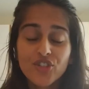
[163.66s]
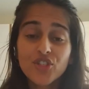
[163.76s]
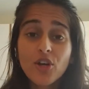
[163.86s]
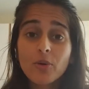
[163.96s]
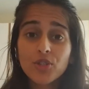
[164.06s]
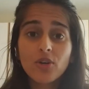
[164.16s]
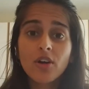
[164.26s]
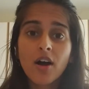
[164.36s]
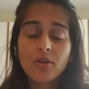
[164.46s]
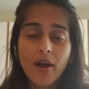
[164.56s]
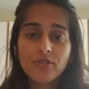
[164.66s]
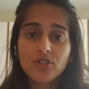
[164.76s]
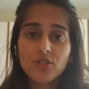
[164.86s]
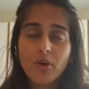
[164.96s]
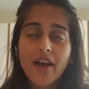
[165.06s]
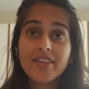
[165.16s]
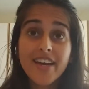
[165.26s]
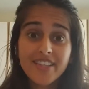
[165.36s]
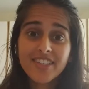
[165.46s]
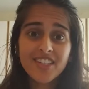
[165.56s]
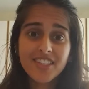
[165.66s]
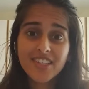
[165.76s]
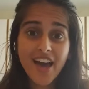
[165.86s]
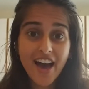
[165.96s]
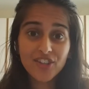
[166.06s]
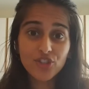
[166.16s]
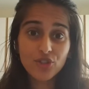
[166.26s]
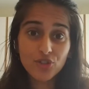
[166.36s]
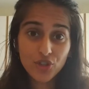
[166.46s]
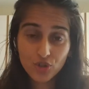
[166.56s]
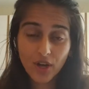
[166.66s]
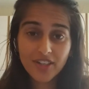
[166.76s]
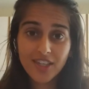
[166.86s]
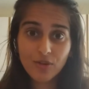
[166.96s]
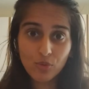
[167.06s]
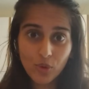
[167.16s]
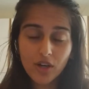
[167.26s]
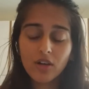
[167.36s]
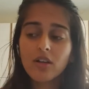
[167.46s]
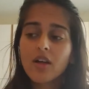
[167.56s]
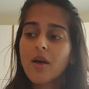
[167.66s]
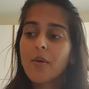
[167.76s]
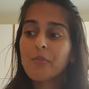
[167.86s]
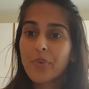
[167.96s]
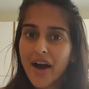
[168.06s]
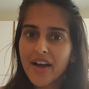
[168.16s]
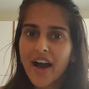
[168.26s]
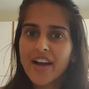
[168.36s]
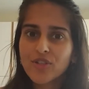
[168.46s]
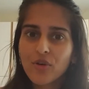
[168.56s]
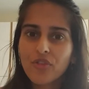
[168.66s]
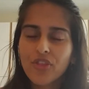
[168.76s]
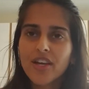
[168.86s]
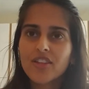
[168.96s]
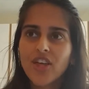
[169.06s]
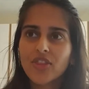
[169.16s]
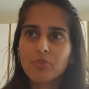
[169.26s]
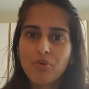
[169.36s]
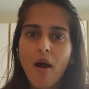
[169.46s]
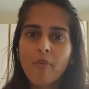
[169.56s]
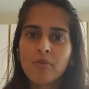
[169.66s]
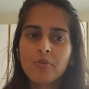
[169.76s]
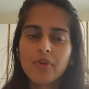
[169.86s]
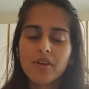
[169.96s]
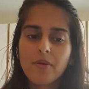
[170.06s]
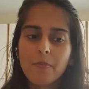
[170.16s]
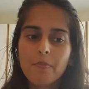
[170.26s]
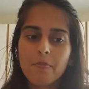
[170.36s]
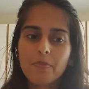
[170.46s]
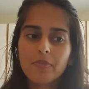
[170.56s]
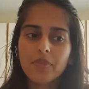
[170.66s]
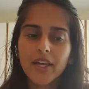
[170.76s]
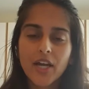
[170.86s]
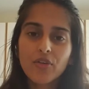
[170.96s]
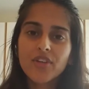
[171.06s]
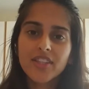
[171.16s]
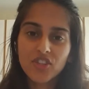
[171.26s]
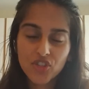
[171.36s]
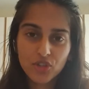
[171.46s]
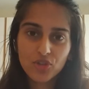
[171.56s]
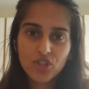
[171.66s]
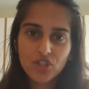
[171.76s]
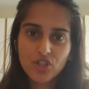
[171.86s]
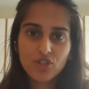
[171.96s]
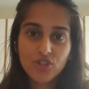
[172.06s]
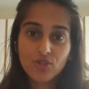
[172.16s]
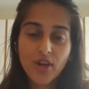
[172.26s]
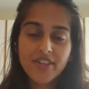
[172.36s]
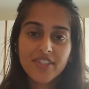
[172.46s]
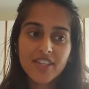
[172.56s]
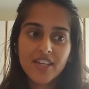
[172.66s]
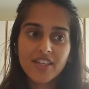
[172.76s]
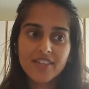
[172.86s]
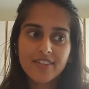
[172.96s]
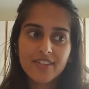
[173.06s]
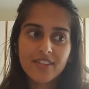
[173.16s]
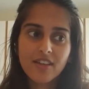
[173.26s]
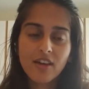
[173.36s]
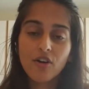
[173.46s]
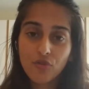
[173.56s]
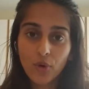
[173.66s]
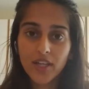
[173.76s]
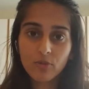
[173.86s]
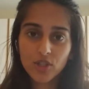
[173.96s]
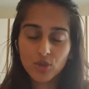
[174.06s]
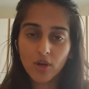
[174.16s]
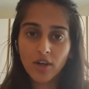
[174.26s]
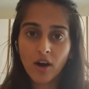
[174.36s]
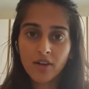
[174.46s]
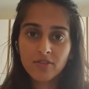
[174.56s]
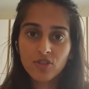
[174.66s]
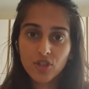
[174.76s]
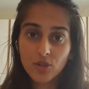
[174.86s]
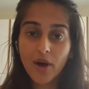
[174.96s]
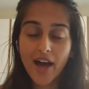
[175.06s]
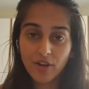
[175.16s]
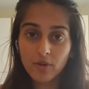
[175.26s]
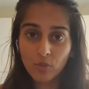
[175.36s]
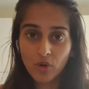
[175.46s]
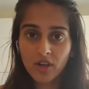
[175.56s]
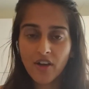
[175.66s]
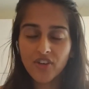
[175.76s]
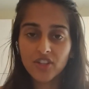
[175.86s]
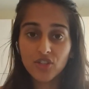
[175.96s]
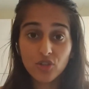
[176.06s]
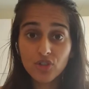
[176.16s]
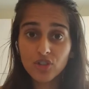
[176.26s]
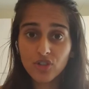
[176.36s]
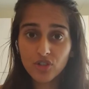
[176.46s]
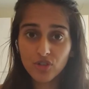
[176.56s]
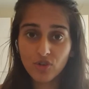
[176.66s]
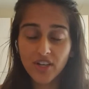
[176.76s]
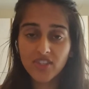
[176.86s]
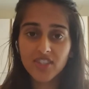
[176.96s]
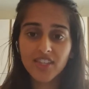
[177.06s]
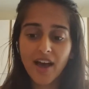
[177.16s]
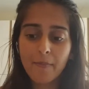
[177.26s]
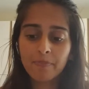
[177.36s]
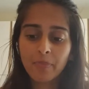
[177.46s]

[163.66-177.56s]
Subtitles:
know what's going on around you. And yes, it is going to add to your stress. It will. But I don't think that the problem, like I don't think that the solution to your stress is avoiding what's going on so you don't add on more. I think the solution to your stress is that